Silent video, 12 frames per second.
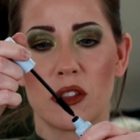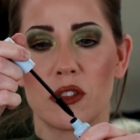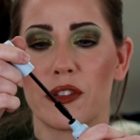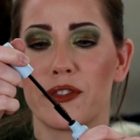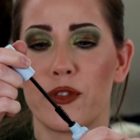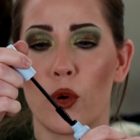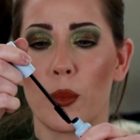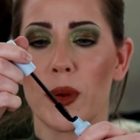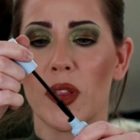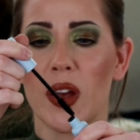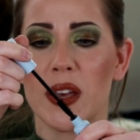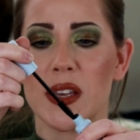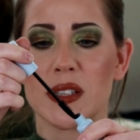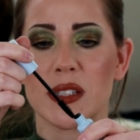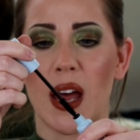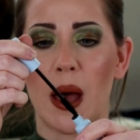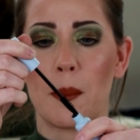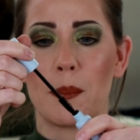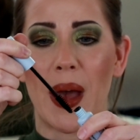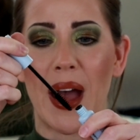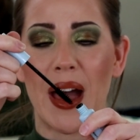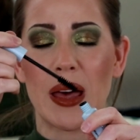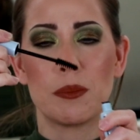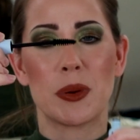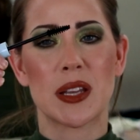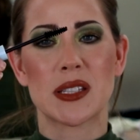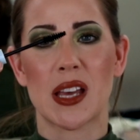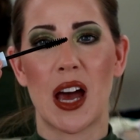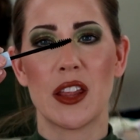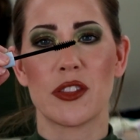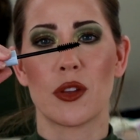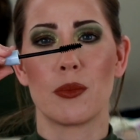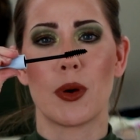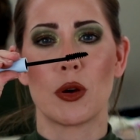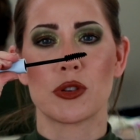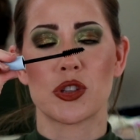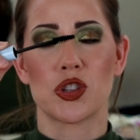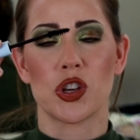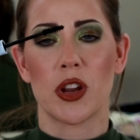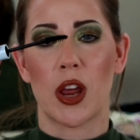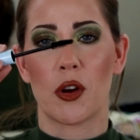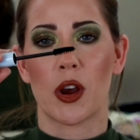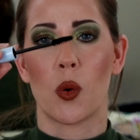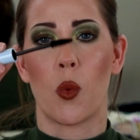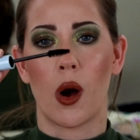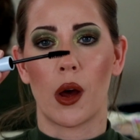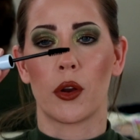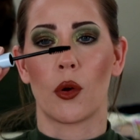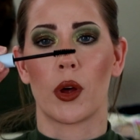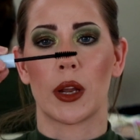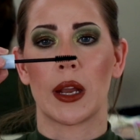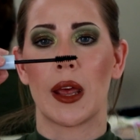the formula is not bad, but it's got the most generic wand on it.